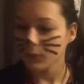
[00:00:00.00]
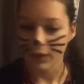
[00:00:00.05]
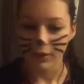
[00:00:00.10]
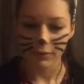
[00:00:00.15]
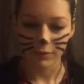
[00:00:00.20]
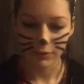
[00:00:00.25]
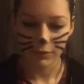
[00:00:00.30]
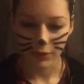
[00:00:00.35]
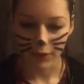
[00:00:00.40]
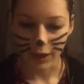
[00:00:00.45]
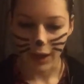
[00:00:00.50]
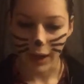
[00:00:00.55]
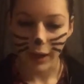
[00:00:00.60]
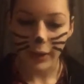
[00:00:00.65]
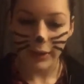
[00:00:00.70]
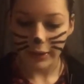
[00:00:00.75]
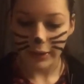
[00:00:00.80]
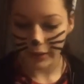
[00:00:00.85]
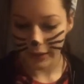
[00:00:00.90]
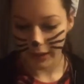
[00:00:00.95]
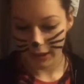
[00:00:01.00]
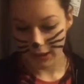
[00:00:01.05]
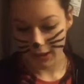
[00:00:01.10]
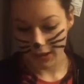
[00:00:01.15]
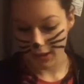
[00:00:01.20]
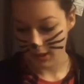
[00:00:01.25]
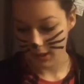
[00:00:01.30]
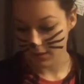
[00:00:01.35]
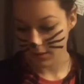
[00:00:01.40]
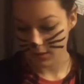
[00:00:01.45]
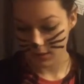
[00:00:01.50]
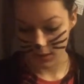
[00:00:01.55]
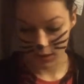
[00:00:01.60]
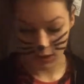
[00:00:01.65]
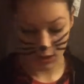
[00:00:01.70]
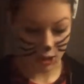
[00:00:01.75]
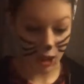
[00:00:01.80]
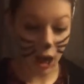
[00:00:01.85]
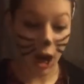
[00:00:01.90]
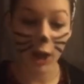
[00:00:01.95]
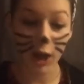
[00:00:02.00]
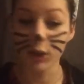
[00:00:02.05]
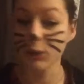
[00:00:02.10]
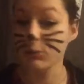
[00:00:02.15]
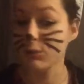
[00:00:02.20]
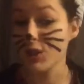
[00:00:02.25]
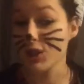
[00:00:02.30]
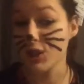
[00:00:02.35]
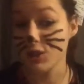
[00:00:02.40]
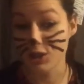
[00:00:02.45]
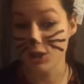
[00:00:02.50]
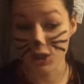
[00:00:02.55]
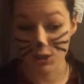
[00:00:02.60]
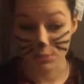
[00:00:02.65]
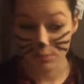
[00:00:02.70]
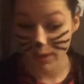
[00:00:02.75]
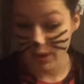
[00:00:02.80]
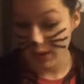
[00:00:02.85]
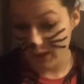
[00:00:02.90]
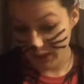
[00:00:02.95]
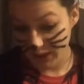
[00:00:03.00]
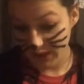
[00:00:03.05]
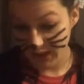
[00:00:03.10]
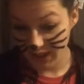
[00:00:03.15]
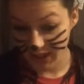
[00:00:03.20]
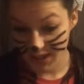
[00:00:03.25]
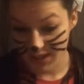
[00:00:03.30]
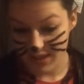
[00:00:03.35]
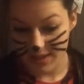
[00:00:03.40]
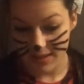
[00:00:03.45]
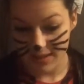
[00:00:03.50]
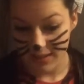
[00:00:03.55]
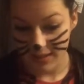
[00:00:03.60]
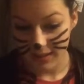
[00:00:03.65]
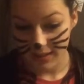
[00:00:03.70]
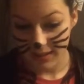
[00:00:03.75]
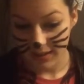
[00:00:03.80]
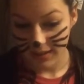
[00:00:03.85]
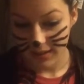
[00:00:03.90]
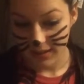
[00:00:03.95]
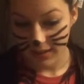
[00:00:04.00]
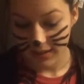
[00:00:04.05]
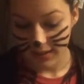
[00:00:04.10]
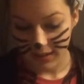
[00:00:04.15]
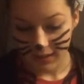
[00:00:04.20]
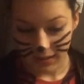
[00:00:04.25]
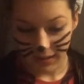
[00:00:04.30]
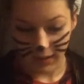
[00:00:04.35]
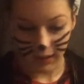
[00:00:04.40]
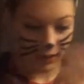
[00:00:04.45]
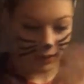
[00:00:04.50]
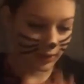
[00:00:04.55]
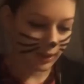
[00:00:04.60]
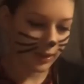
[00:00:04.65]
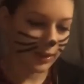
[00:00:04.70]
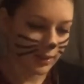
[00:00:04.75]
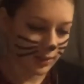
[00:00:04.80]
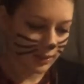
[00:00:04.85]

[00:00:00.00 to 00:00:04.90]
have forgotten the entire reason you're making this. Like,